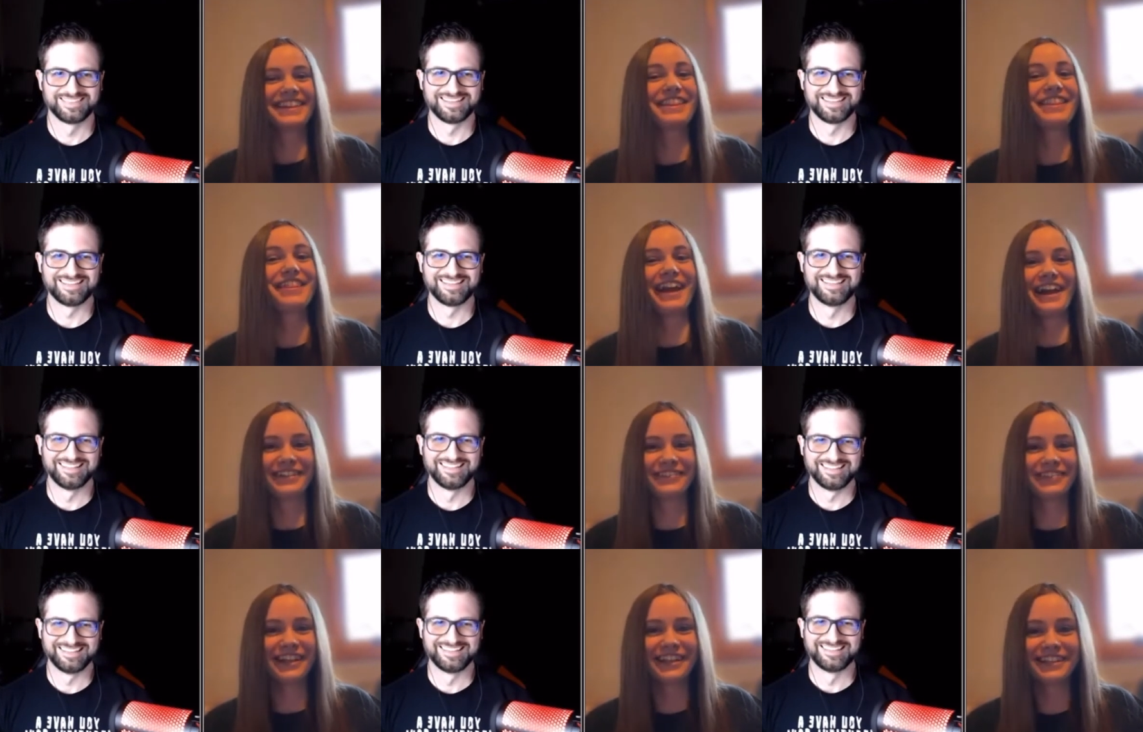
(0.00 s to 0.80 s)
Speaker 1: that,
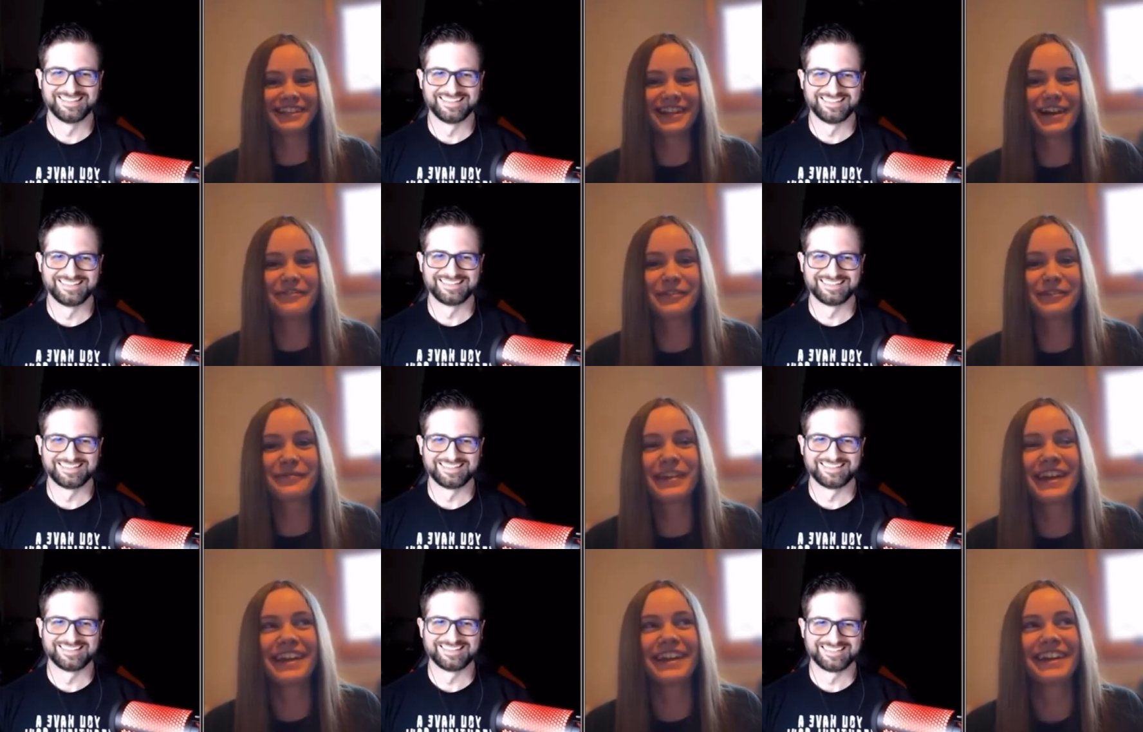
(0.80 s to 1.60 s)
that's a lot for
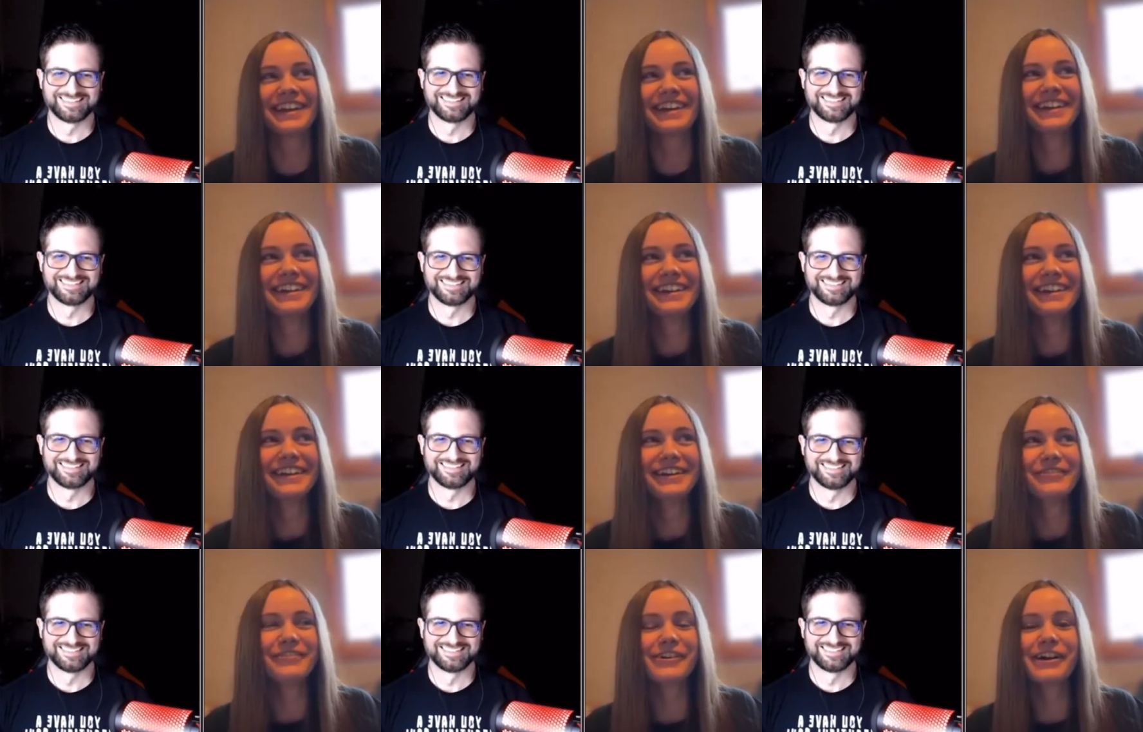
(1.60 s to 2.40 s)
me
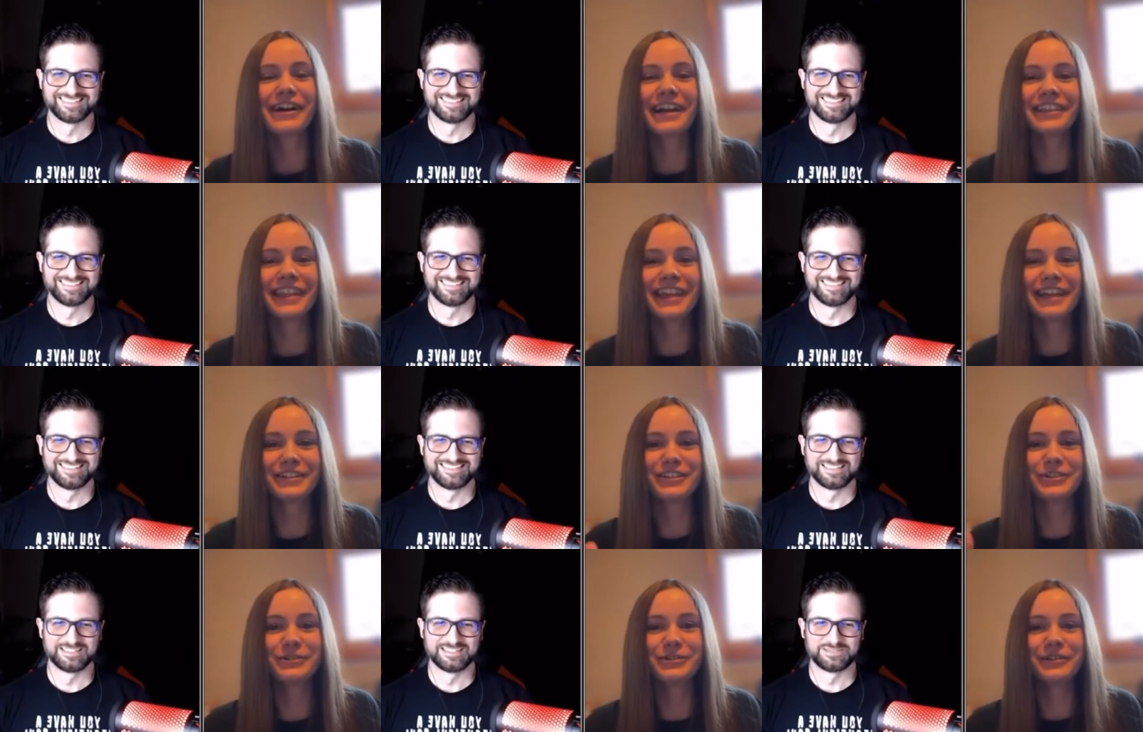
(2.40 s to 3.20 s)
we're on like
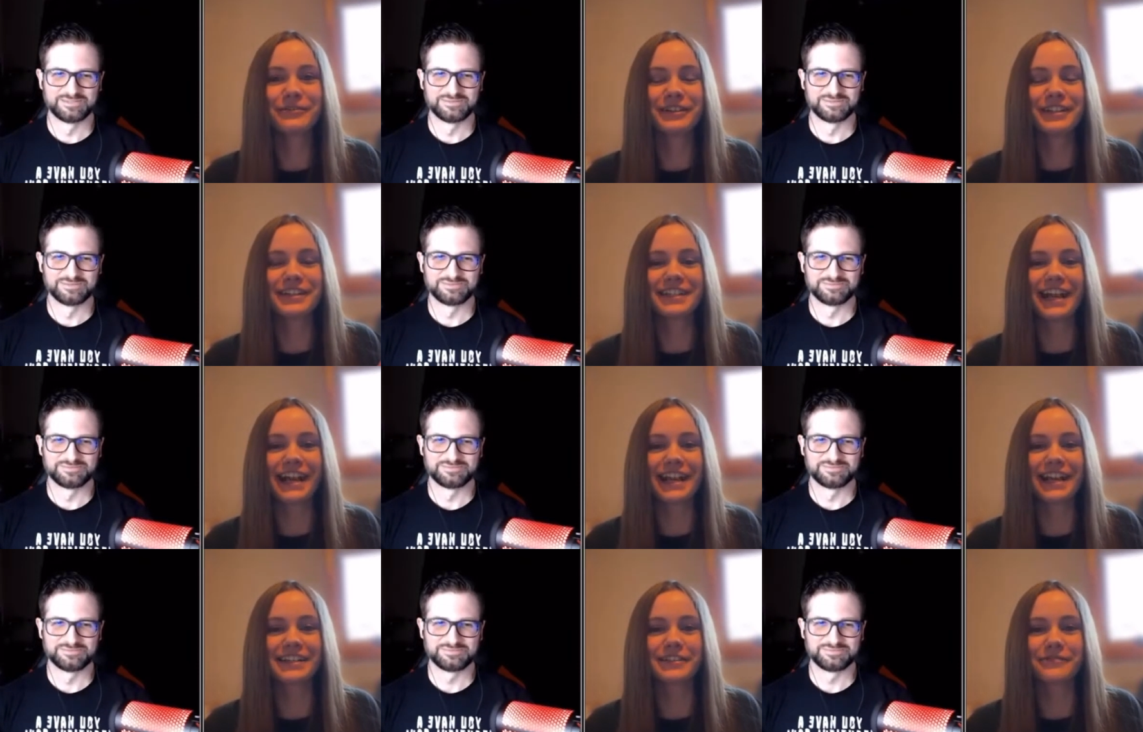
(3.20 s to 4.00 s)
two different
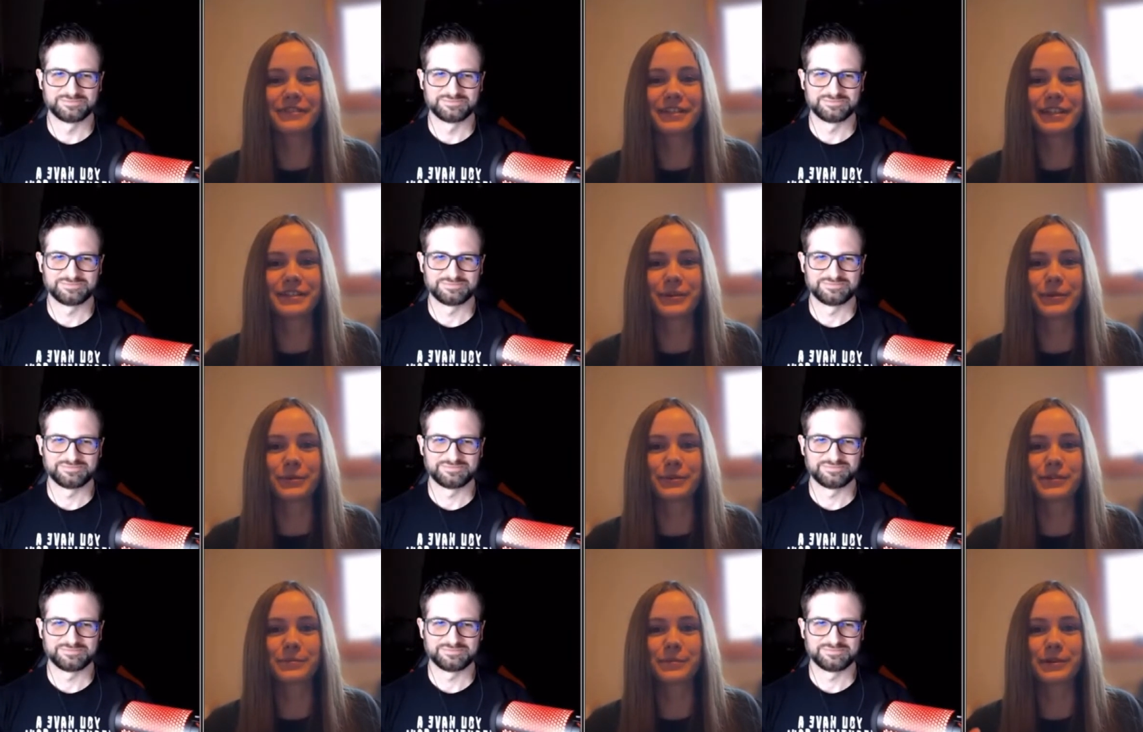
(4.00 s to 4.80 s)
sides of this whole
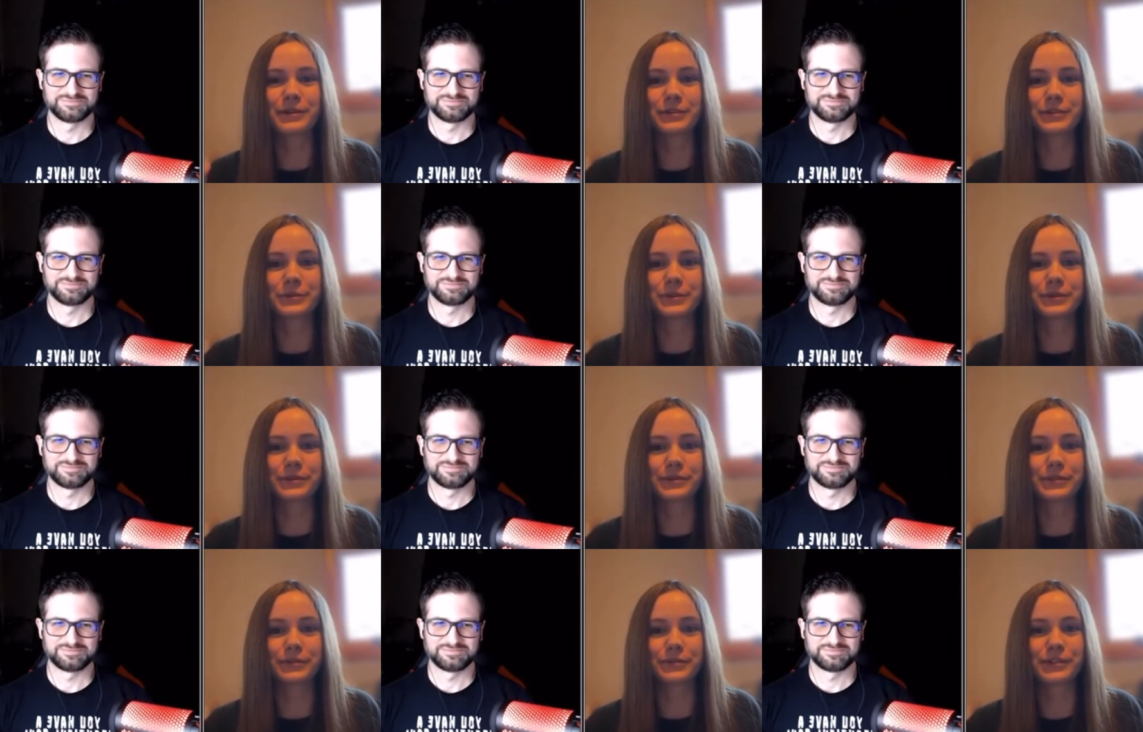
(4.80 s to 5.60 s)

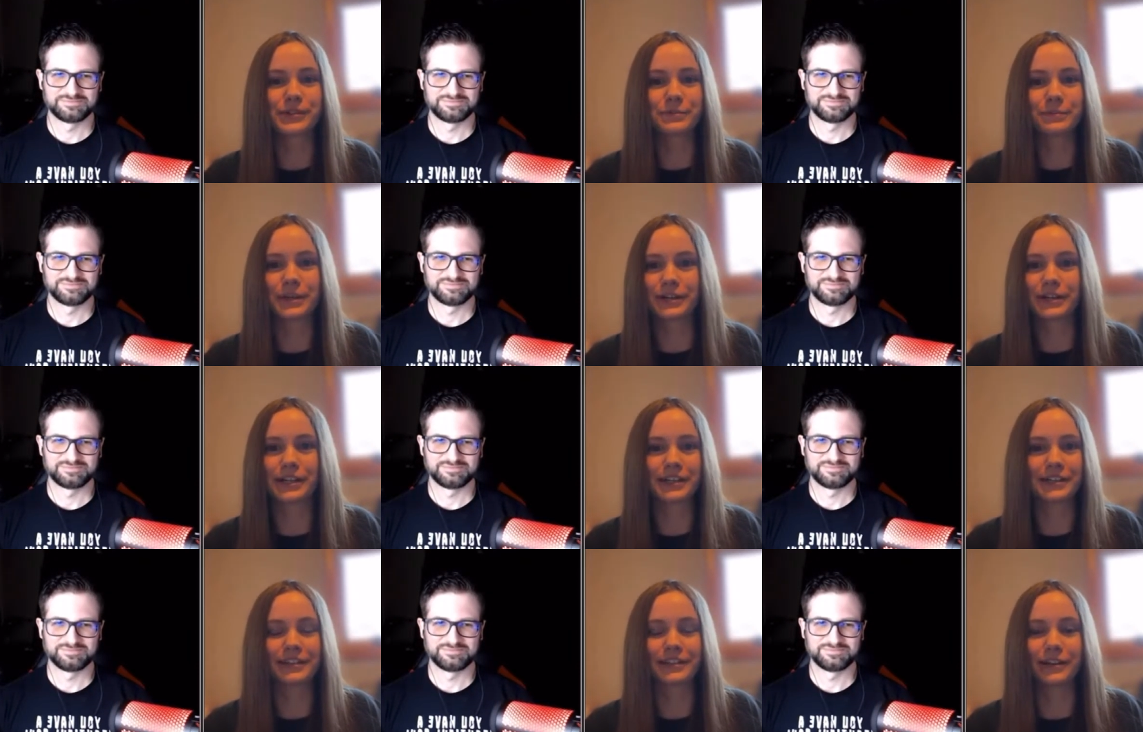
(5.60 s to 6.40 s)
spiritual
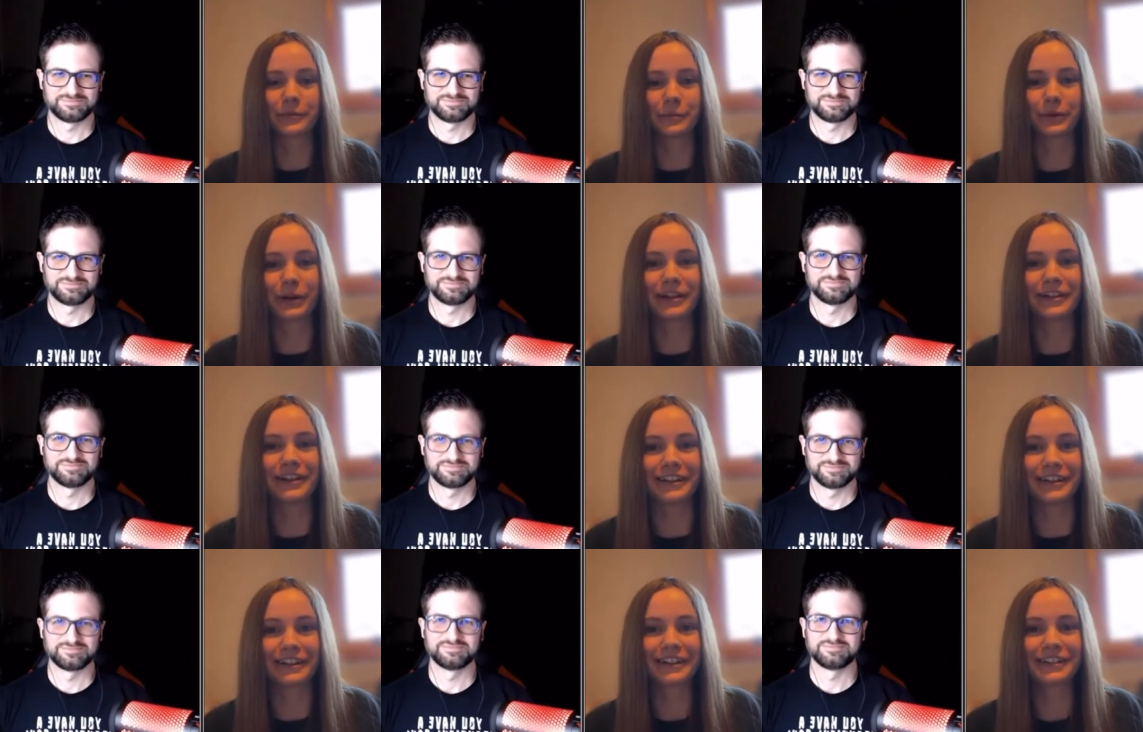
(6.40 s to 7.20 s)
spirit
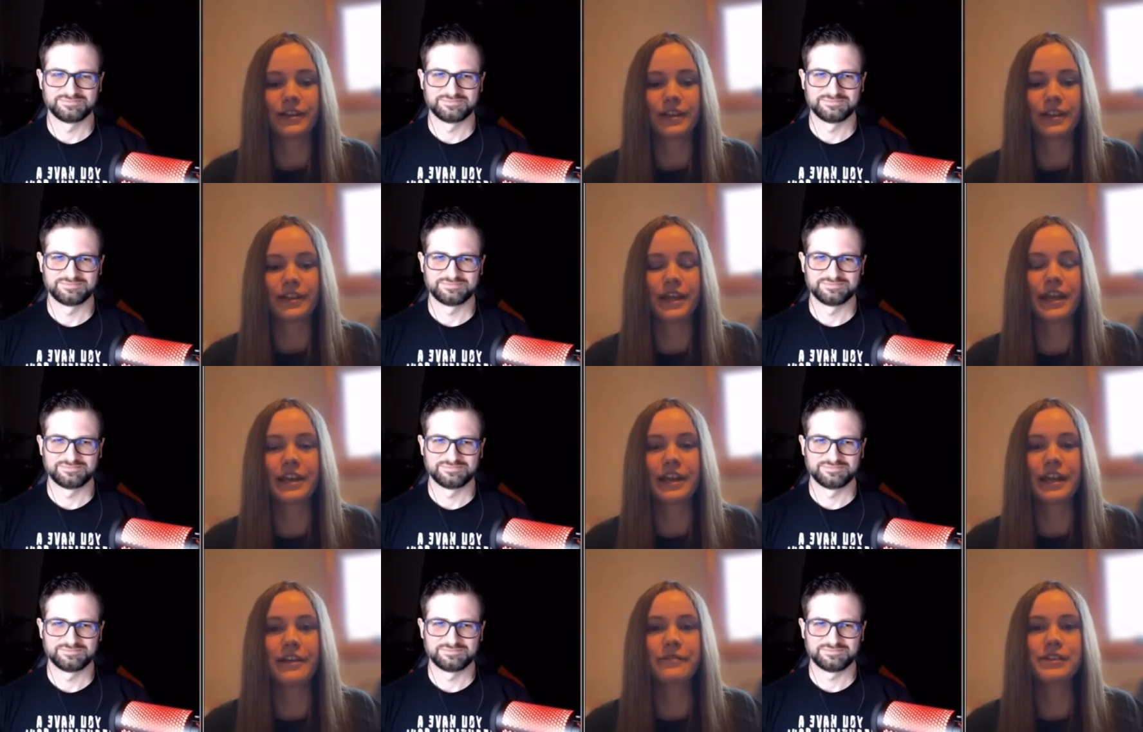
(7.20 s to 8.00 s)
umbrella
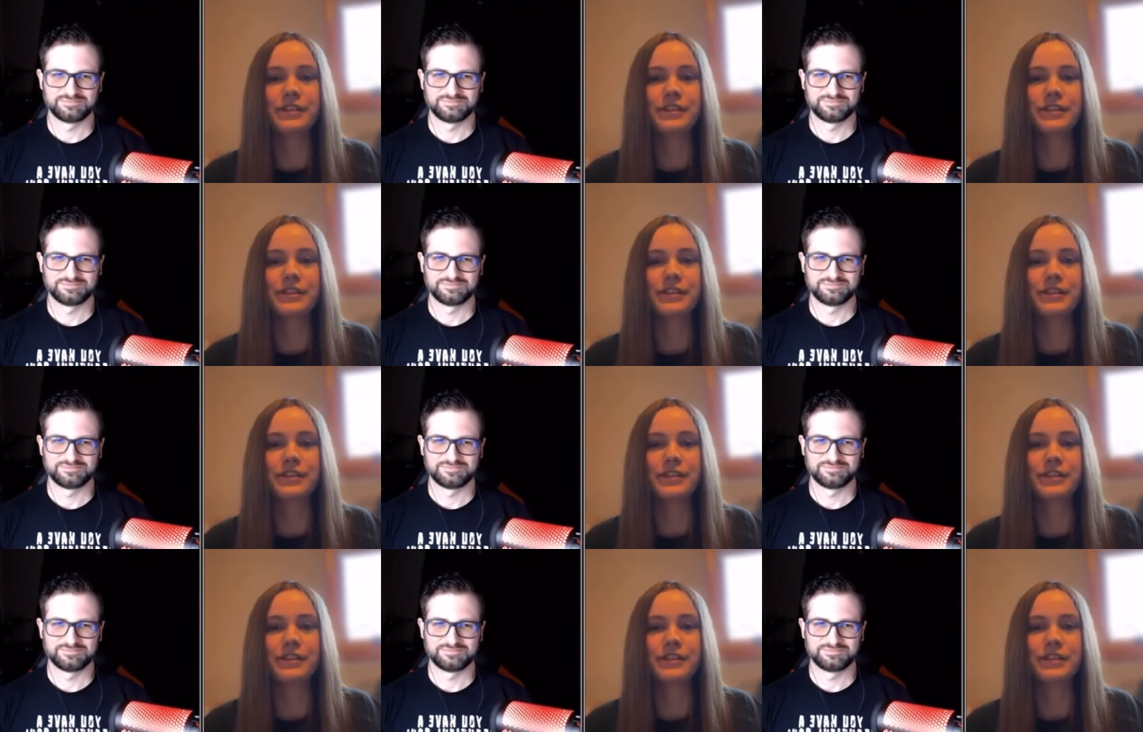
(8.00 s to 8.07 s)
then if a